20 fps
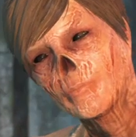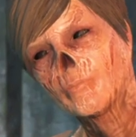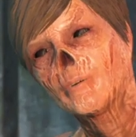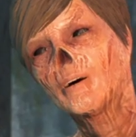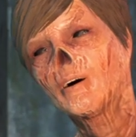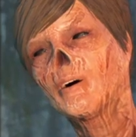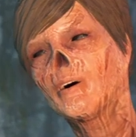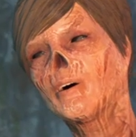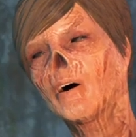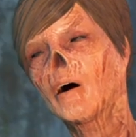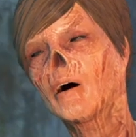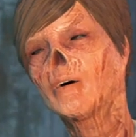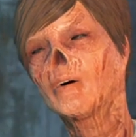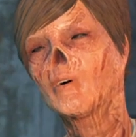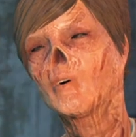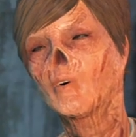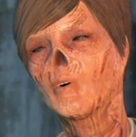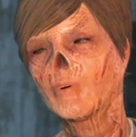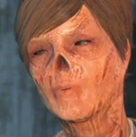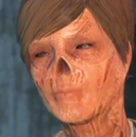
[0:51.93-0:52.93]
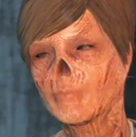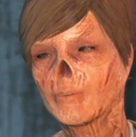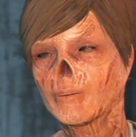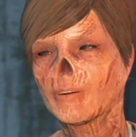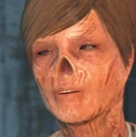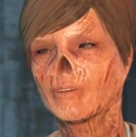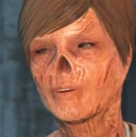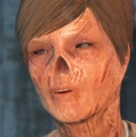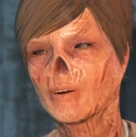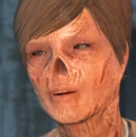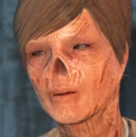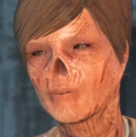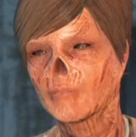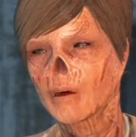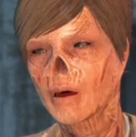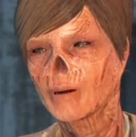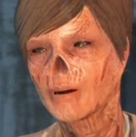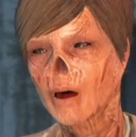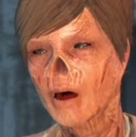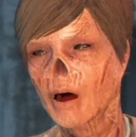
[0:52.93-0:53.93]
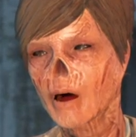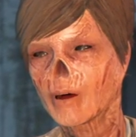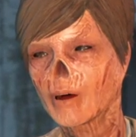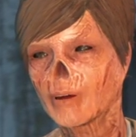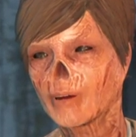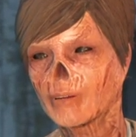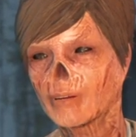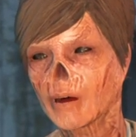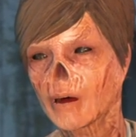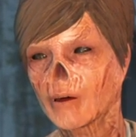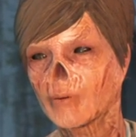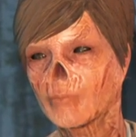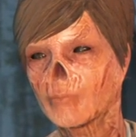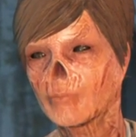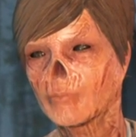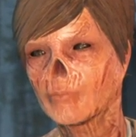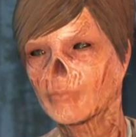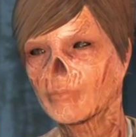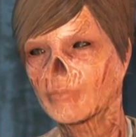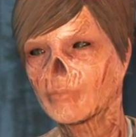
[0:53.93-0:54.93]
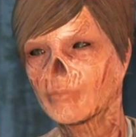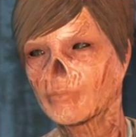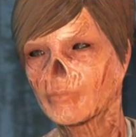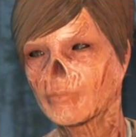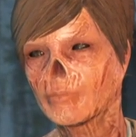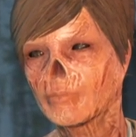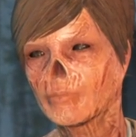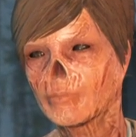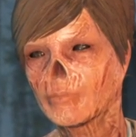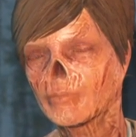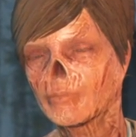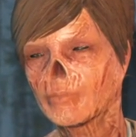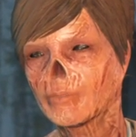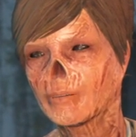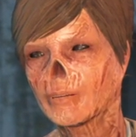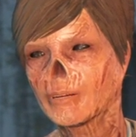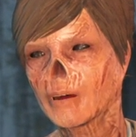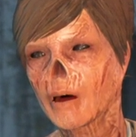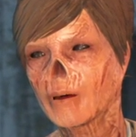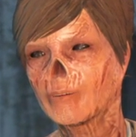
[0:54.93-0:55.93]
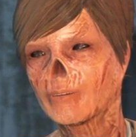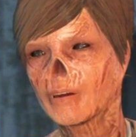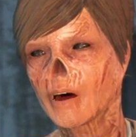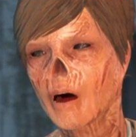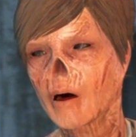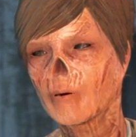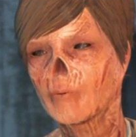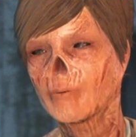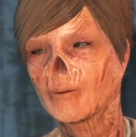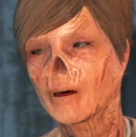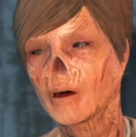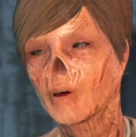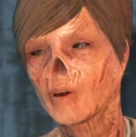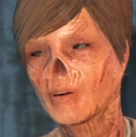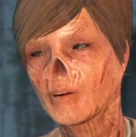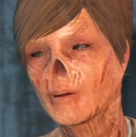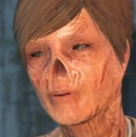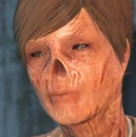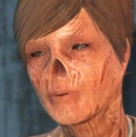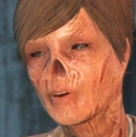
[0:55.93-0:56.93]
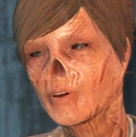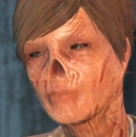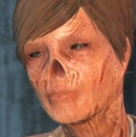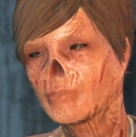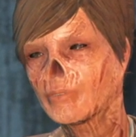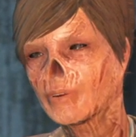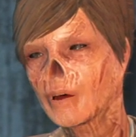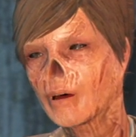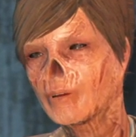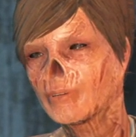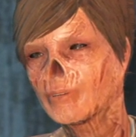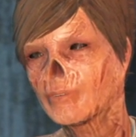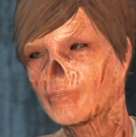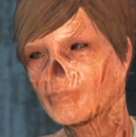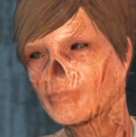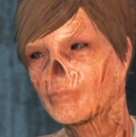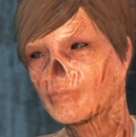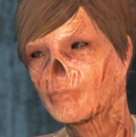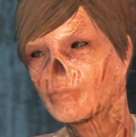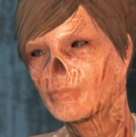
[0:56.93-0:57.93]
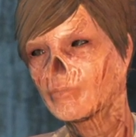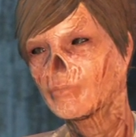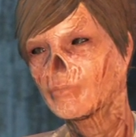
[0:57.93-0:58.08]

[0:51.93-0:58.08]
Being a ghoul means you live a long time. You stop counting birthdays.